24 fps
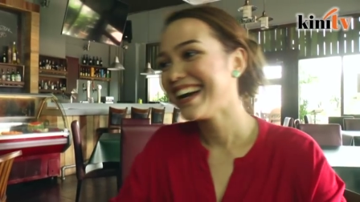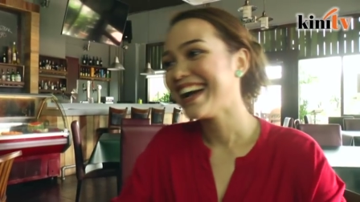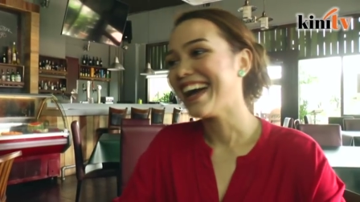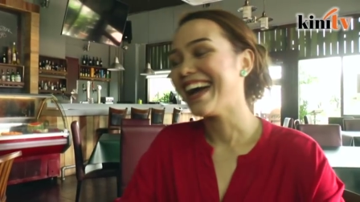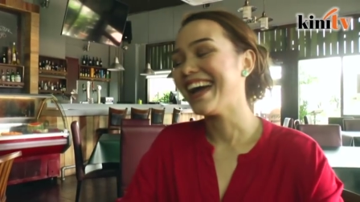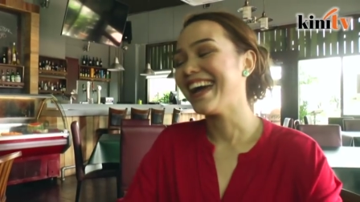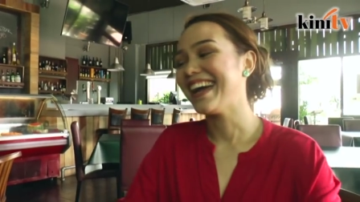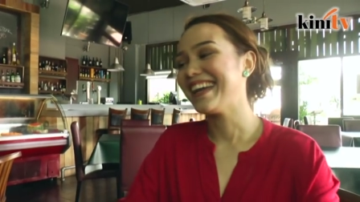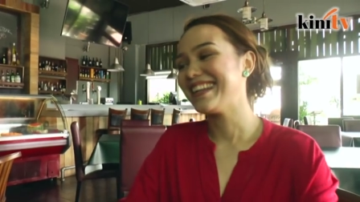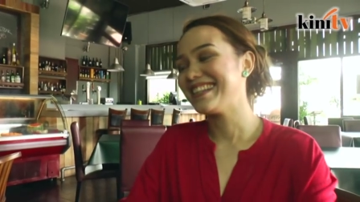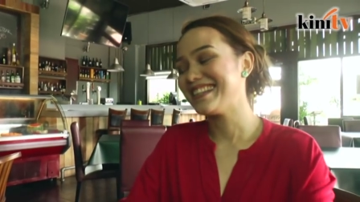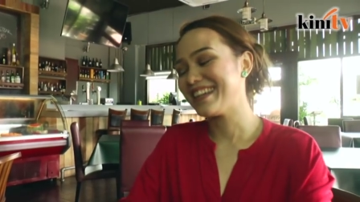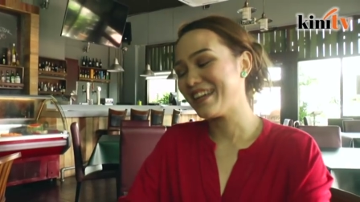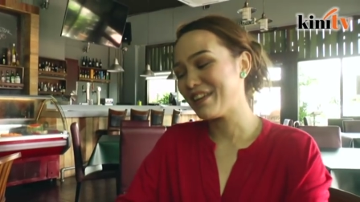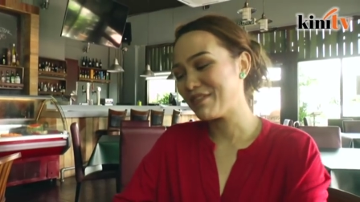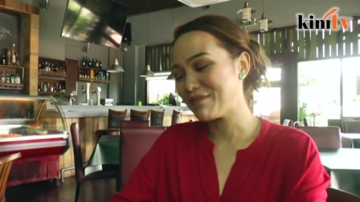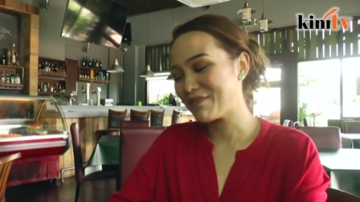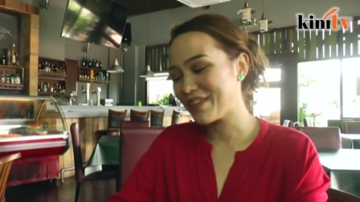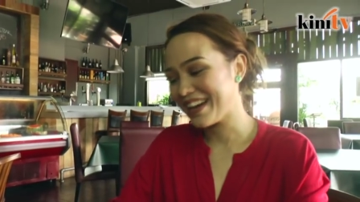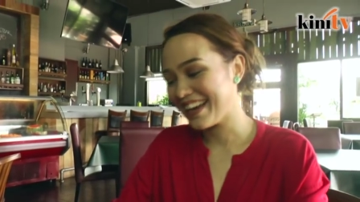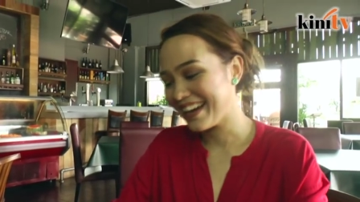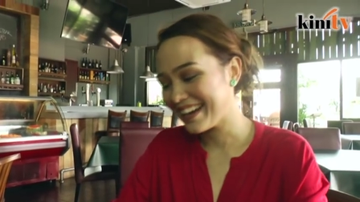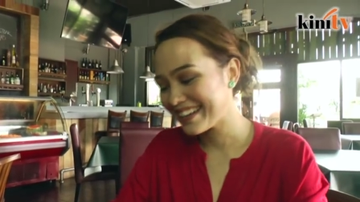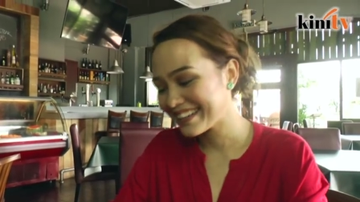And then
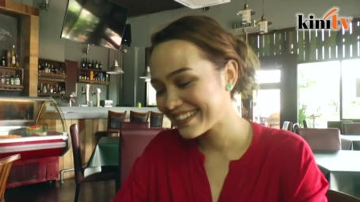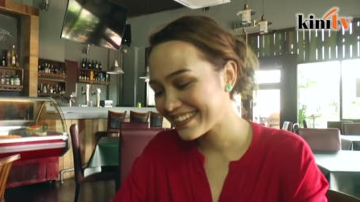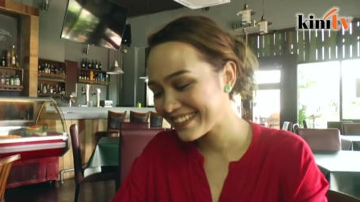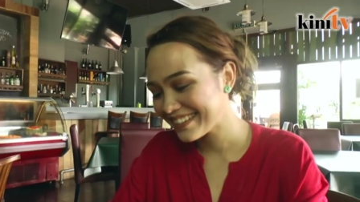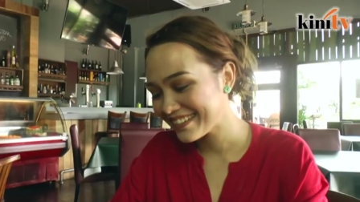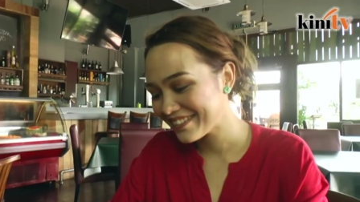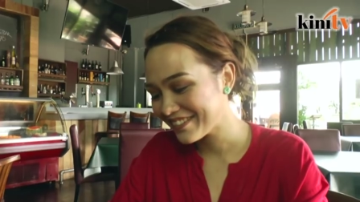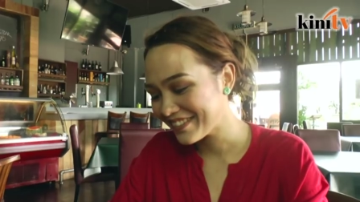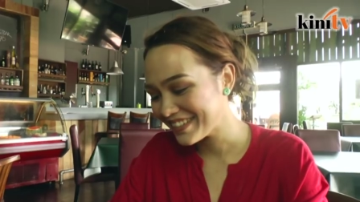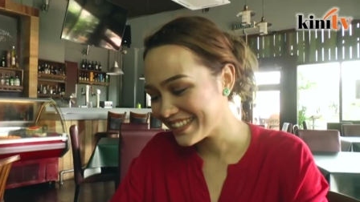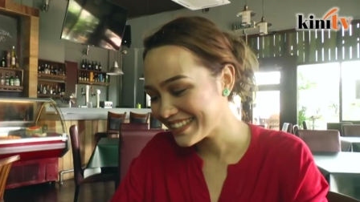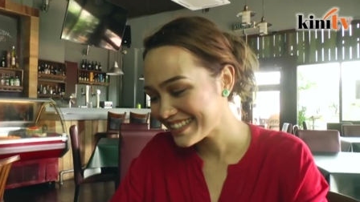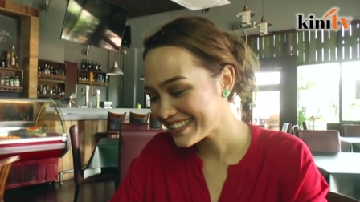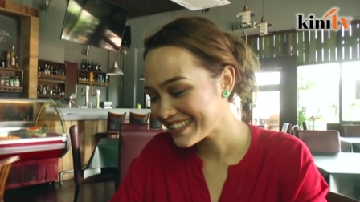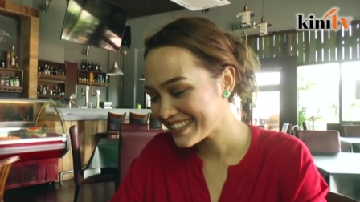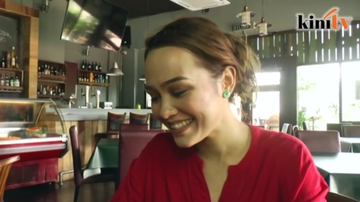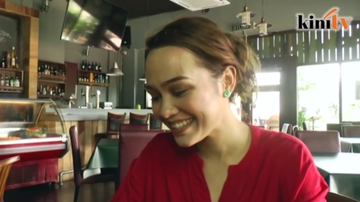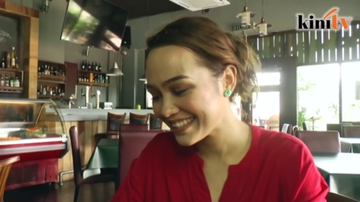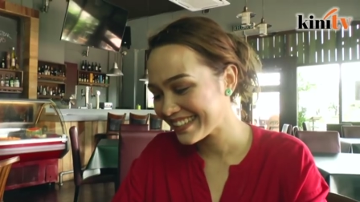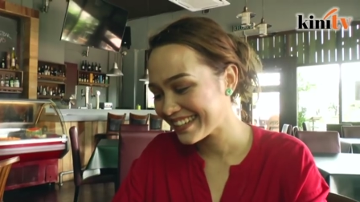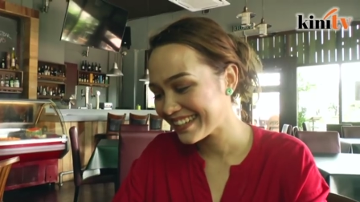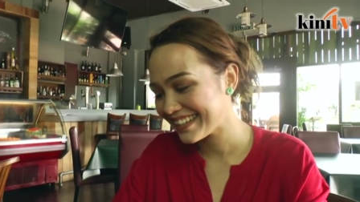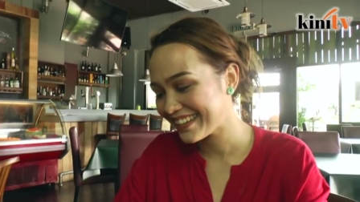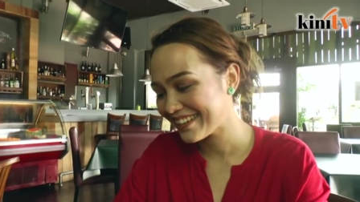my uncle
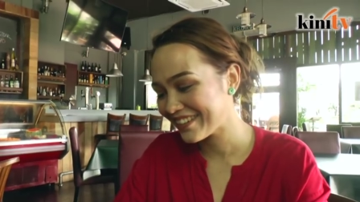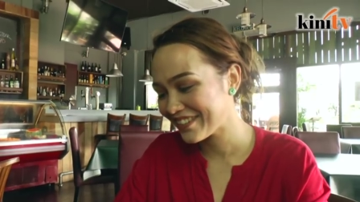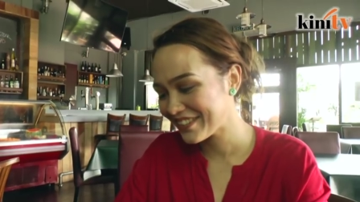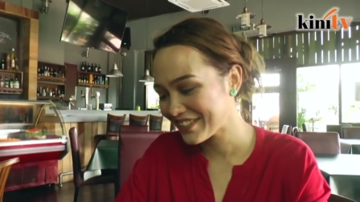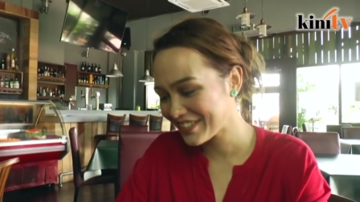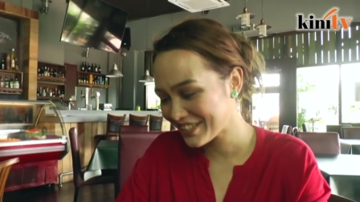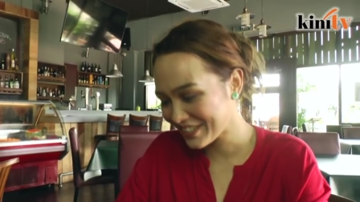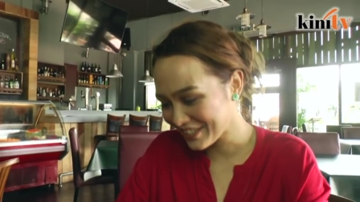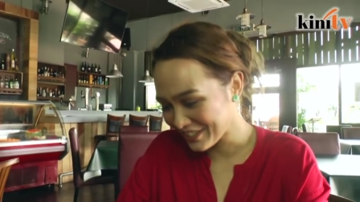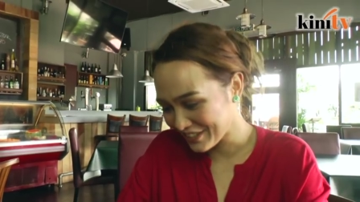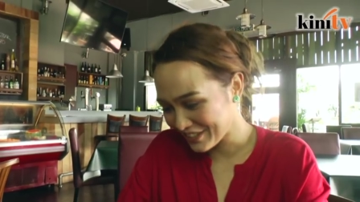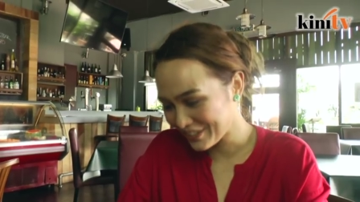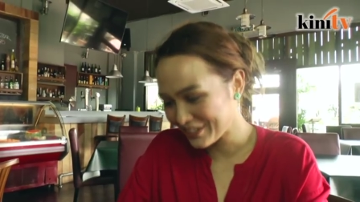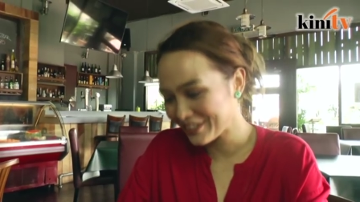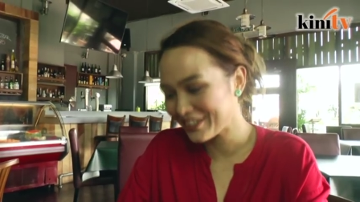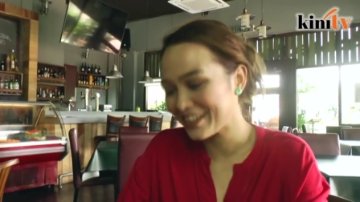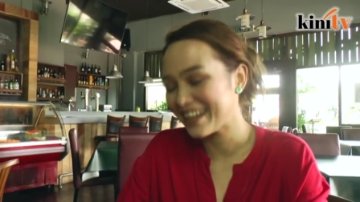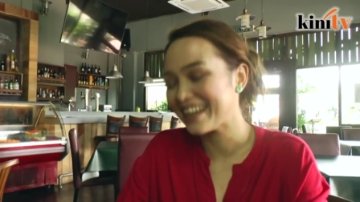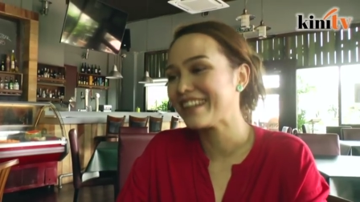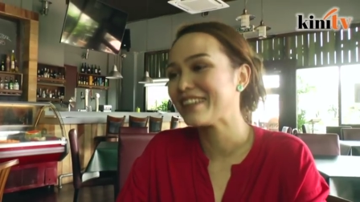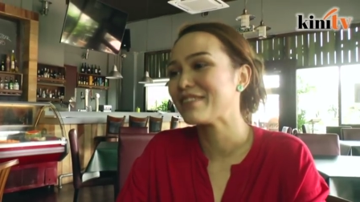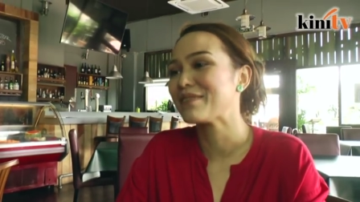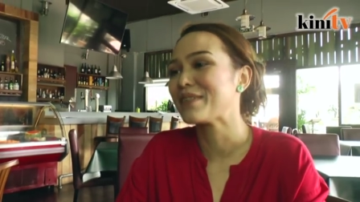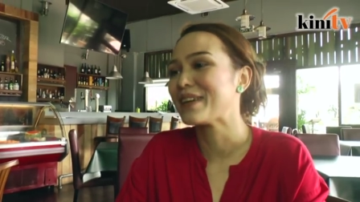Luis also stood
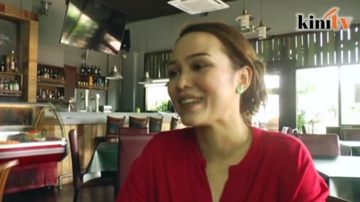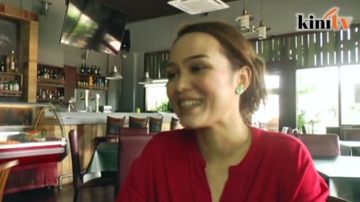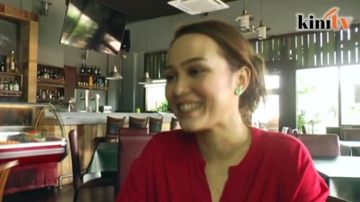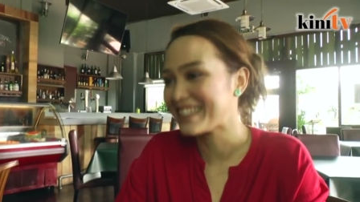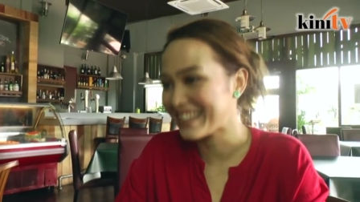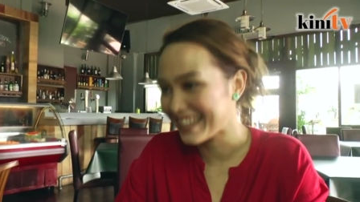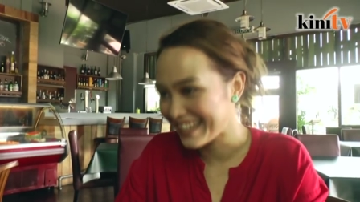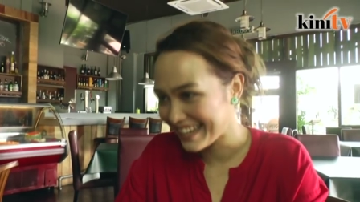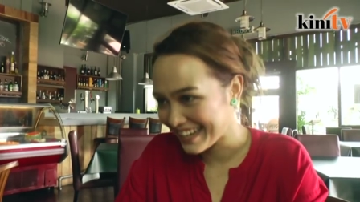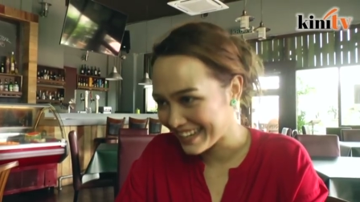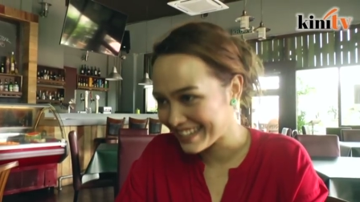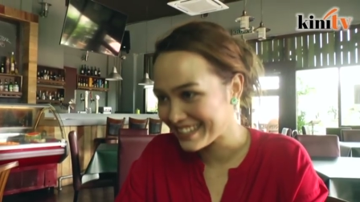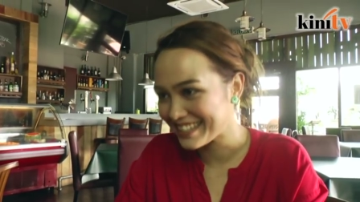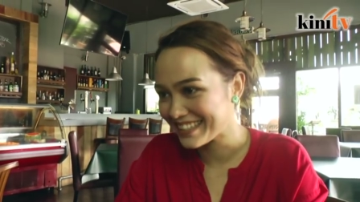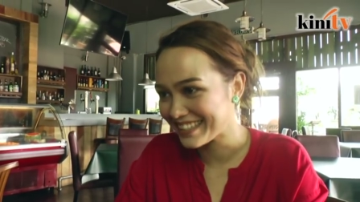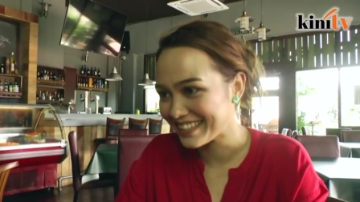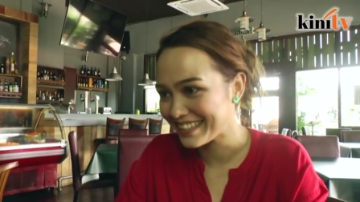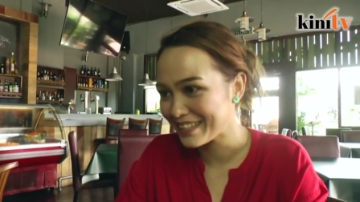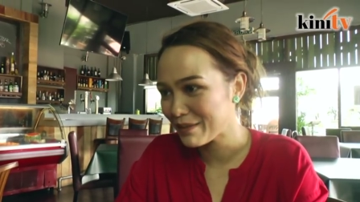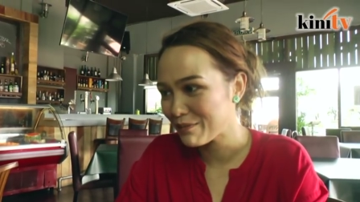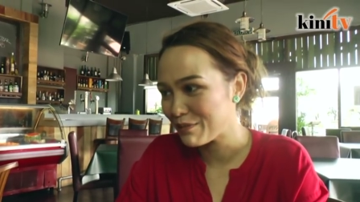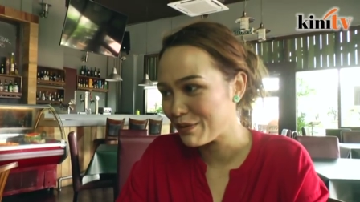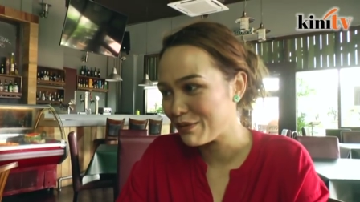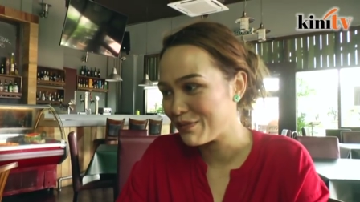under Warisan
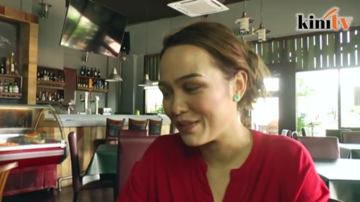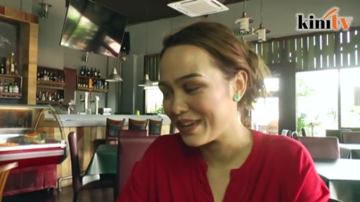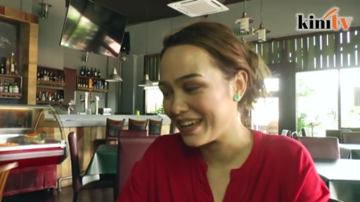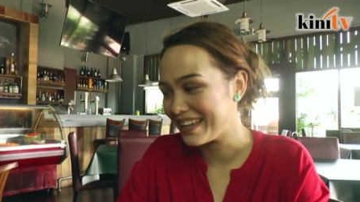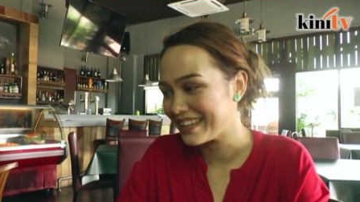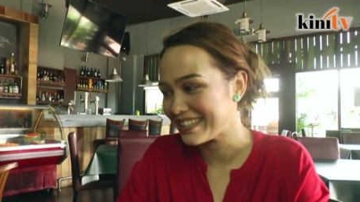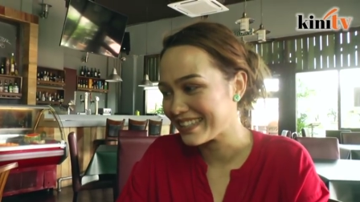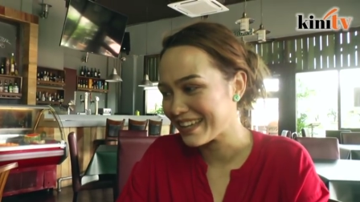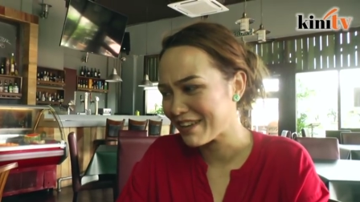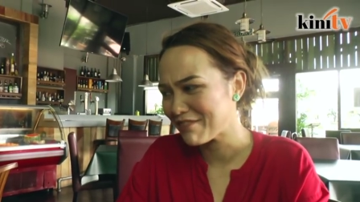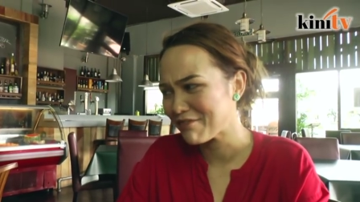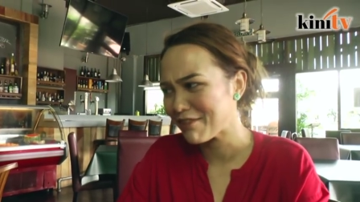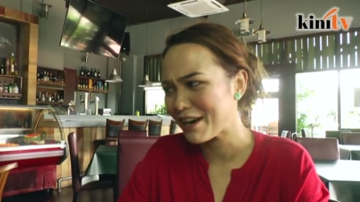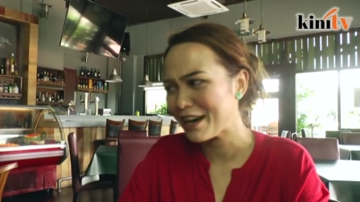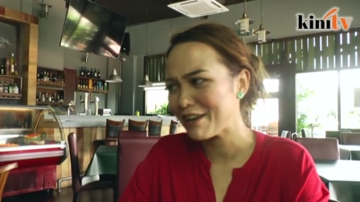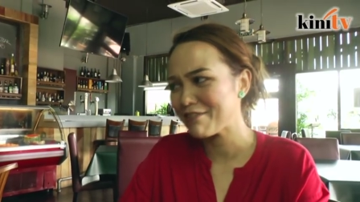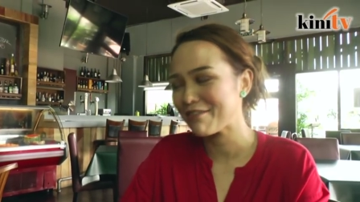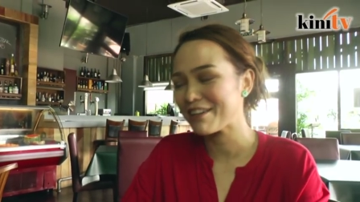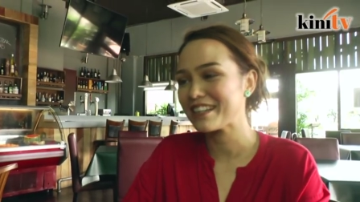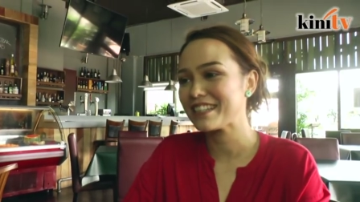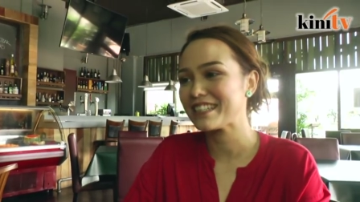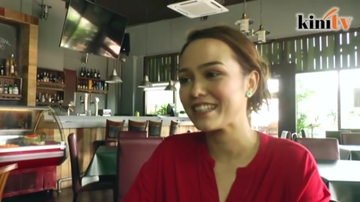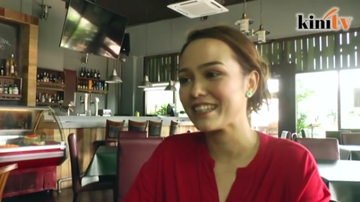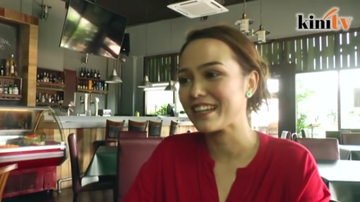National, PBS. And why
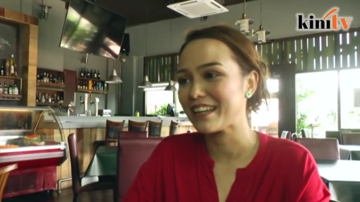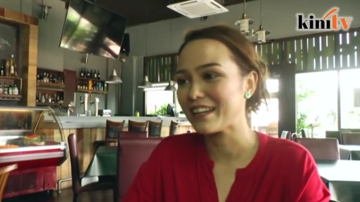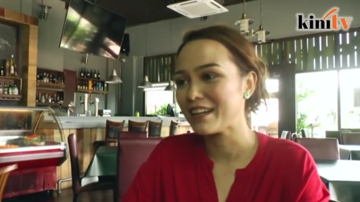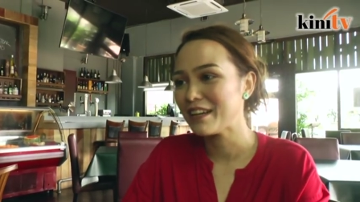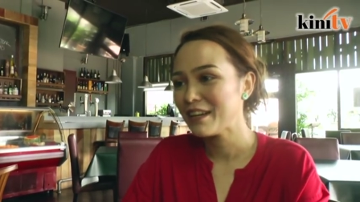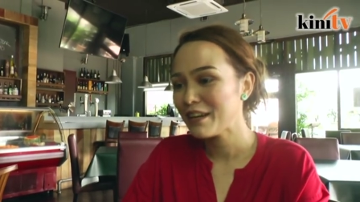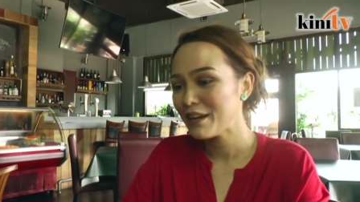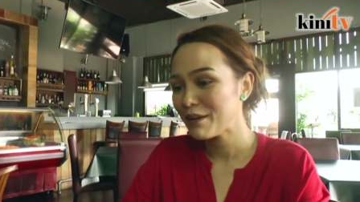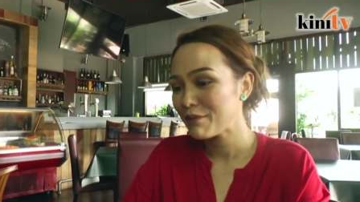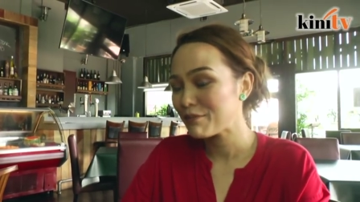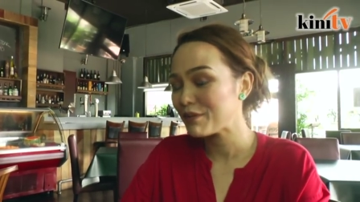Warisan?